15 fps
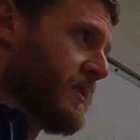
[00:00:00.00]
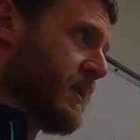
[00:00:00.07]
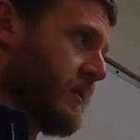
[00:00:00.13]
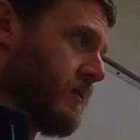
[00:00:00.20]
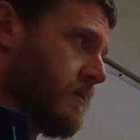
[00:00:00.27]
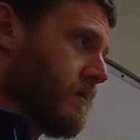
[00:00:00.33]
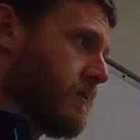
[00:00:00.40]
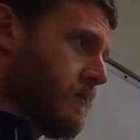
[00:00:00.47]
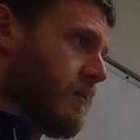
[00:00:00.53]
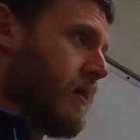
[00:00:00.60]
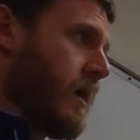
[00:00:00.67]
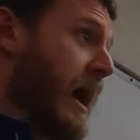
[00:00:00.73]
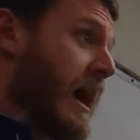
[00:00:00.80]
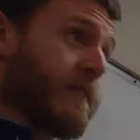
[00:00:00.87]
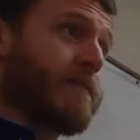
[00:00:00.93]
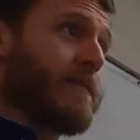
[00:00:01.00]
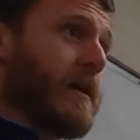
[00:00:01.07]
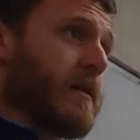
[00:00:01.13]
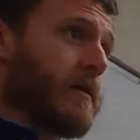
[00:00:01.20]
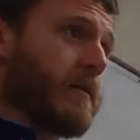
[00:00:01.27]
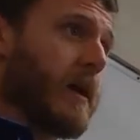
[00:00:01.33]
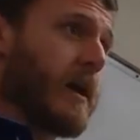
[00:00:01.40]
that I
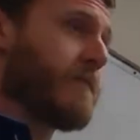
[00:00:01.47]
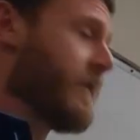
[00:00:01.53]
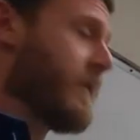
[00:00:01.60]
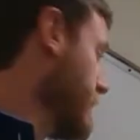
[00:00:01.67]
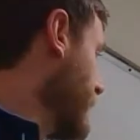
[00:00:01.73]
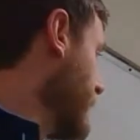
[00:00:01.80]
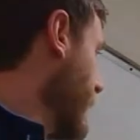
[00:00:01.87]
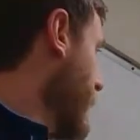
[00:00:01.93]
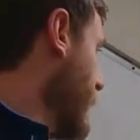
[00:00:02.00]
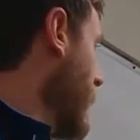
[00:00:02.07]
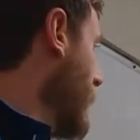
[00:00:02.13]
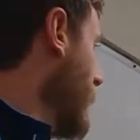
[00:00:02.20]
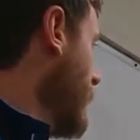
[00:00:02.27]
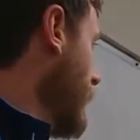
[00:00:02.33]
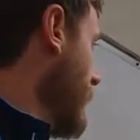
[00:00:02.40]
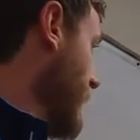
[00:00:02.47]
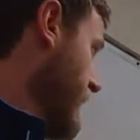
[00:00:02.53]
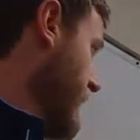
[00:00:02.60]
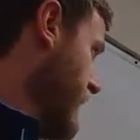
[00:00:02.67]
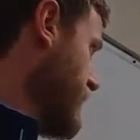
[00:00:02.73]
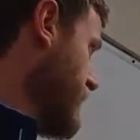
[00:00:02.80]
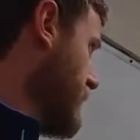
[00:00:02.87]
find to be very helpful,
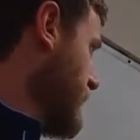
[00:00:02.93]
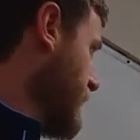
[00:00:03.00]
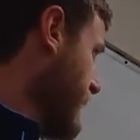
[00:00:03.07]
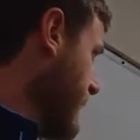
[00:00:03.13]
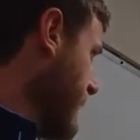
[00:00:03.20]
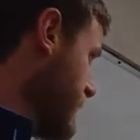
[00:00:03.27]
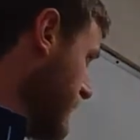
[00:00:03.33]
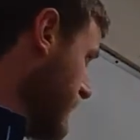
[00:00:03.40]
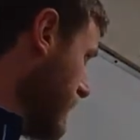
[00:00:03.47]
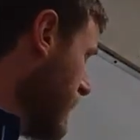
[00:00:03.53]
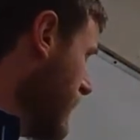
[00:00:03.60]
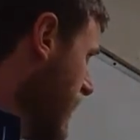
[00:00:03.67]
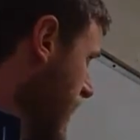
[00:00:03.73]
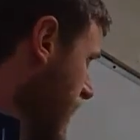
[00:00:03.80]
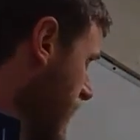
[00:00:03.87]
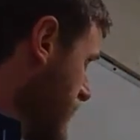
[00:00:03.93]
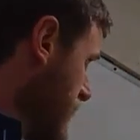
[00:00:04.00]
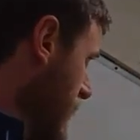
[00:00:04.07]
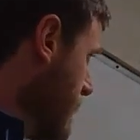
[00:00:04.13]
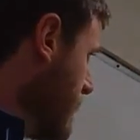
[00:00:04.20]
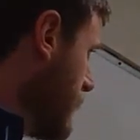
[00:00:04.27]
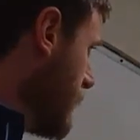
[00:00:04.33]
and it is with the kids too. So
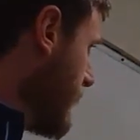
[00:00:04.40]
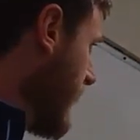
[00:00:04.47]
if you